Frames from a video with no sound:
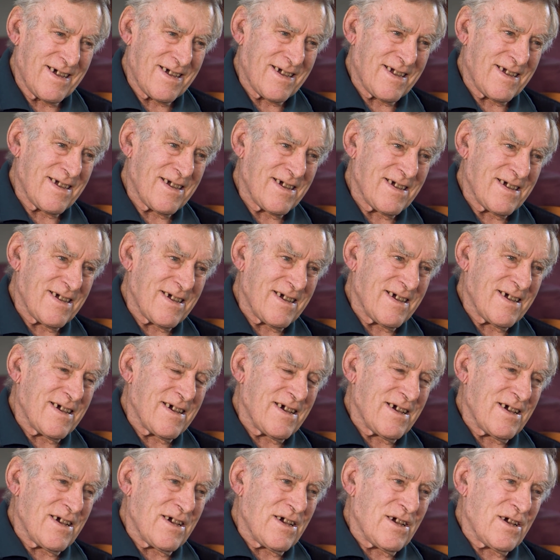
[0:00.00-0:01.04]
was enough, that
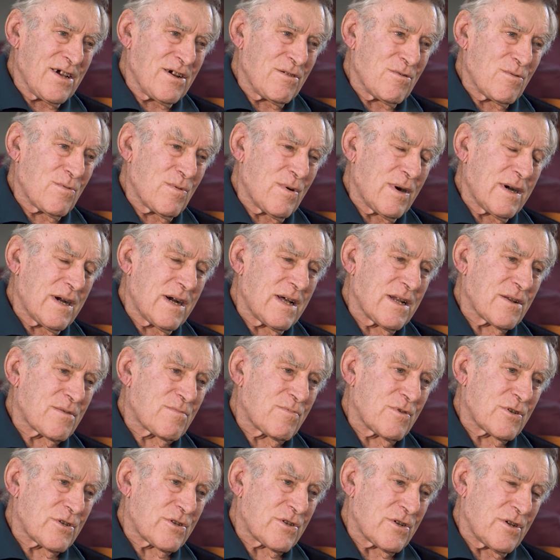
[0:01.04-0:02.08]
was what mattered. Well, it
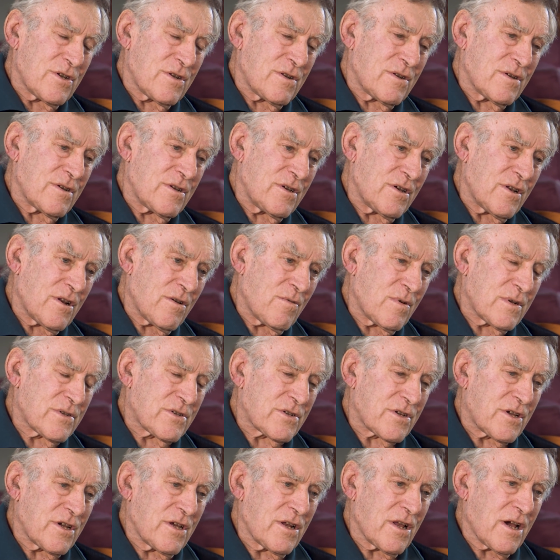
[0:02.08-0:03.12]
was, you know,
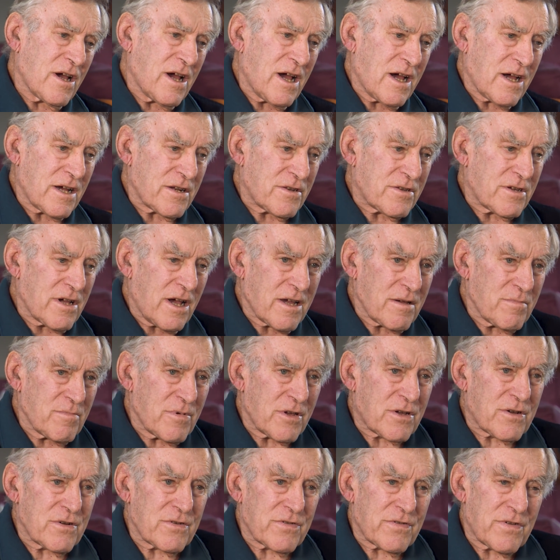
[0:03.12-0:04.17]
once again, a hard game,
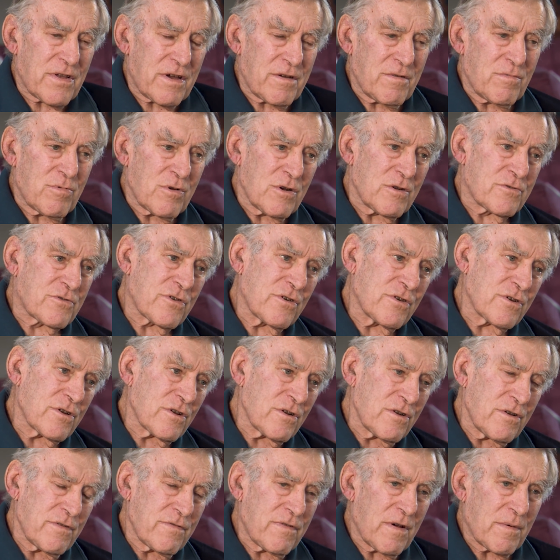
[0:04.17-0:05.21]
because they were trying
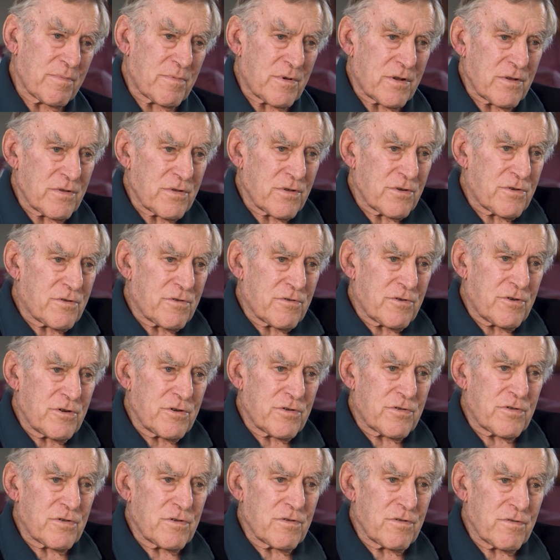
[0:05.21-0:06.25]
to live up to the
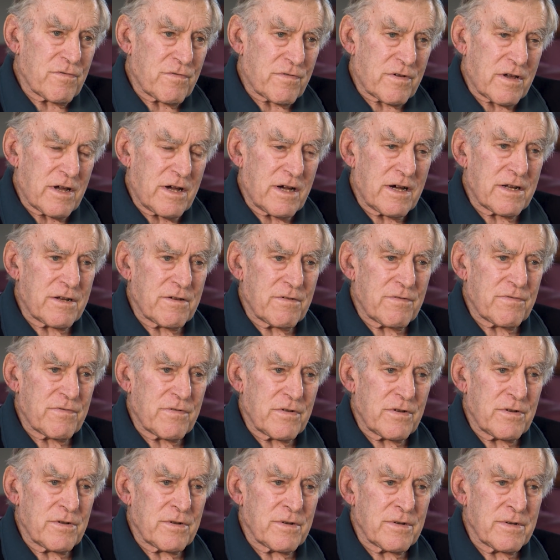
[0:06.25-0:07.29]
tradition of Cardiff,
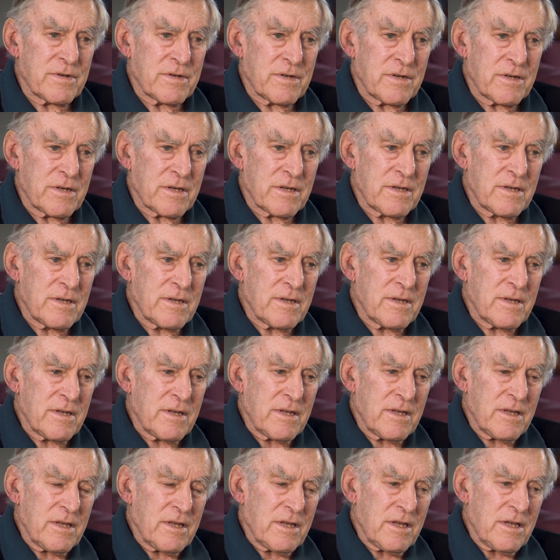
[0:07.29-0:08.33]
and,
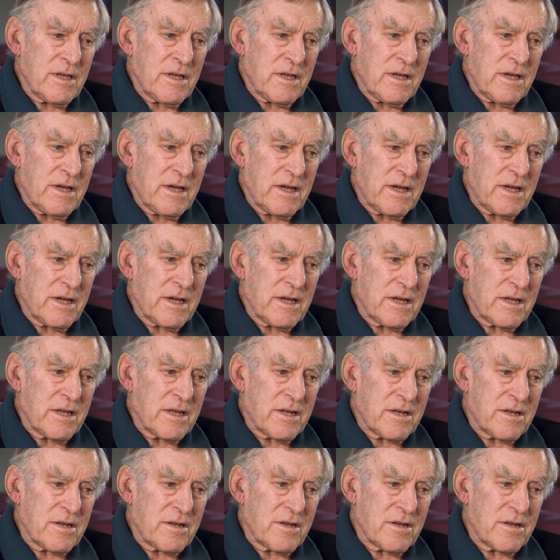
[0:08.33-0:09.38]

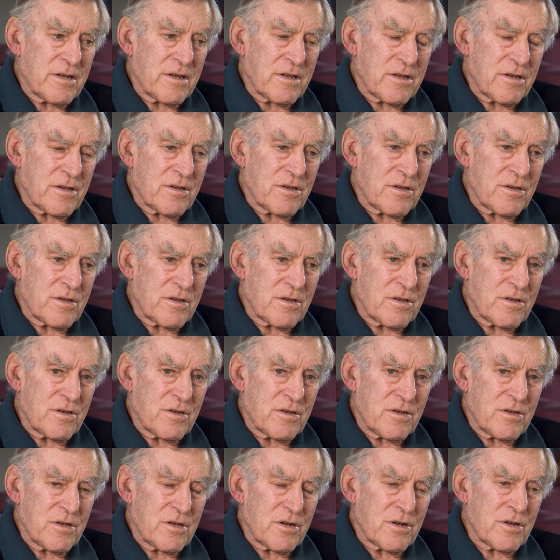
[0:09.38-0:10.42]
and uh,
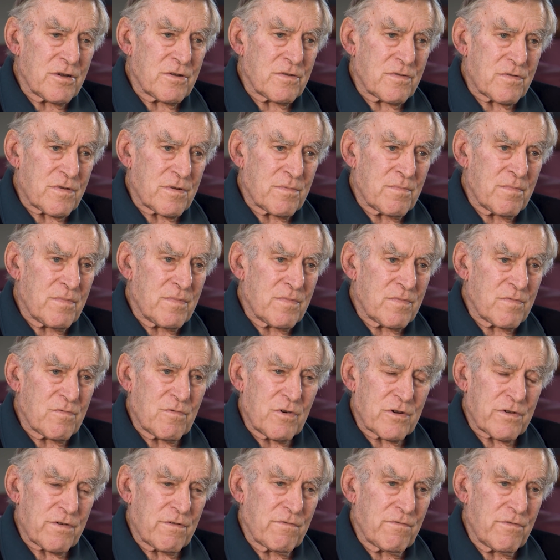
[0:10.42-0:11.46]
you know, some...
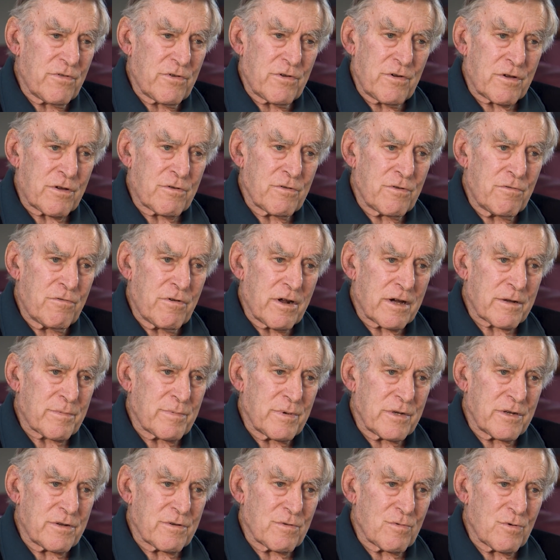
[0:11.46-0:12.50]
wasn't very good
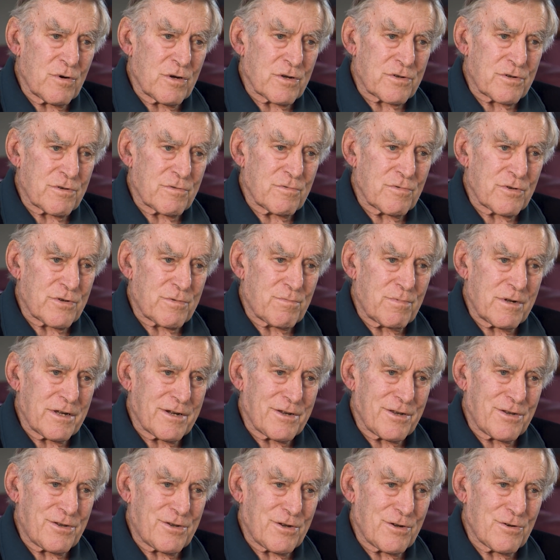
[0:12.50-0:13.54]
rugby to watch. It was
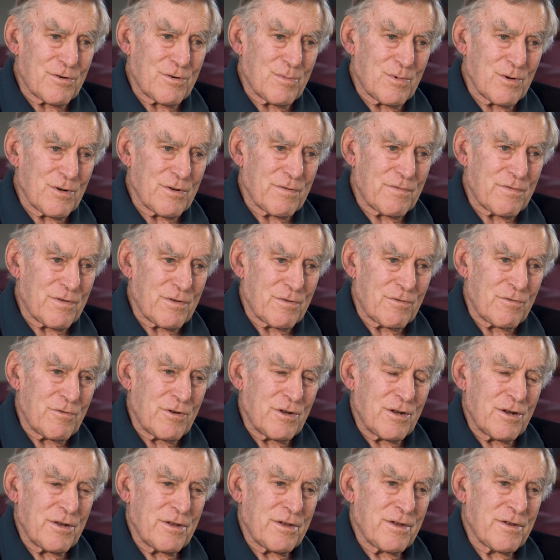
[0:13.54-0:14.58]
bloody terrible if you
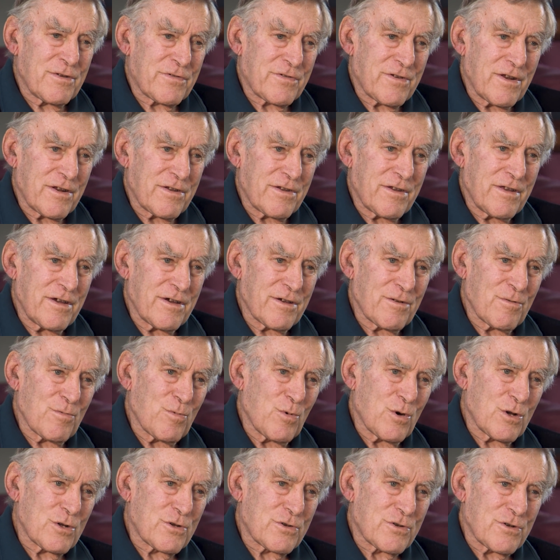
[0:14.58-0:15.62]
really sat down and
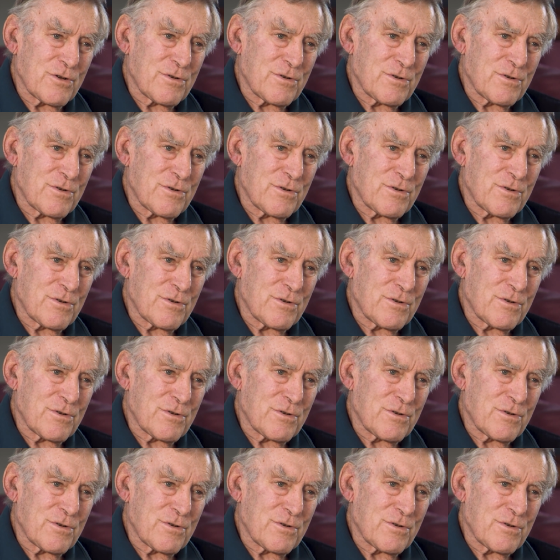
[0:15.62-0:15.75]
watched